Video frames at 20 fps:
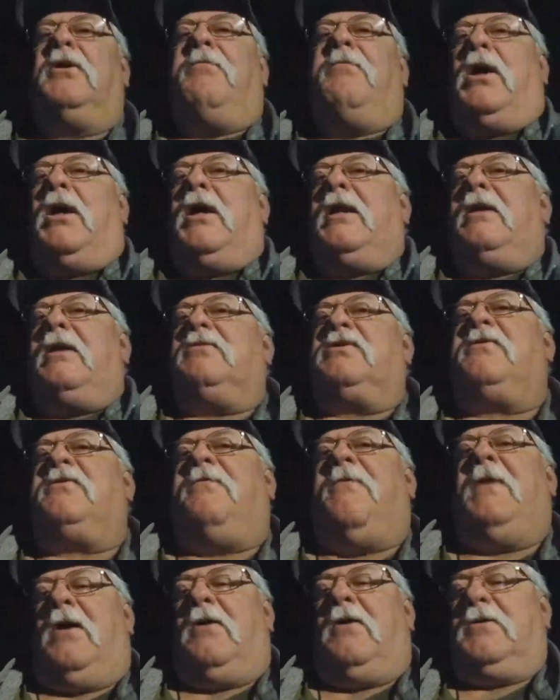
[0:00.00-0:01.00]
body was
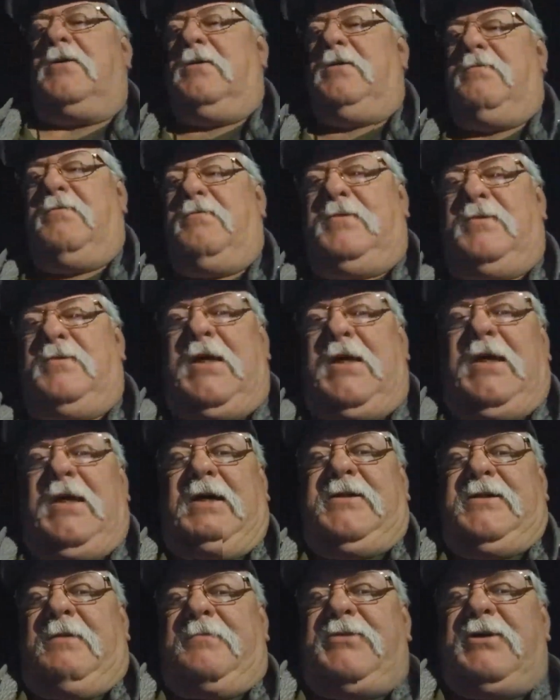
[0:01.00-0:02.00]
found. They
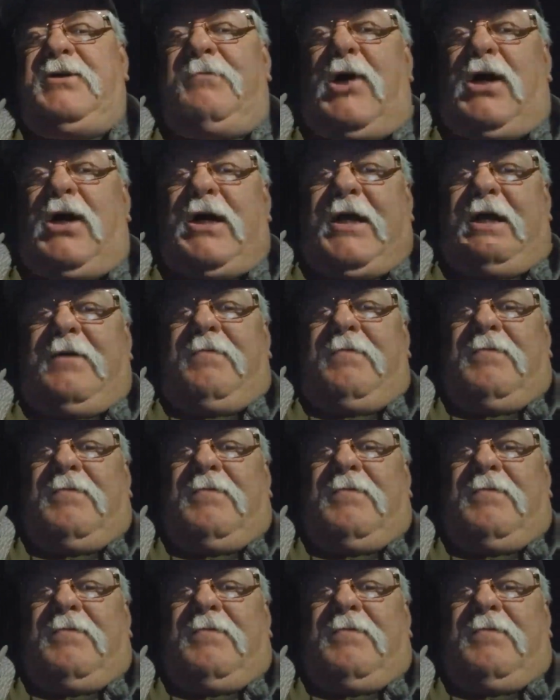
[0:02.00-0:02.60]
dumped her body,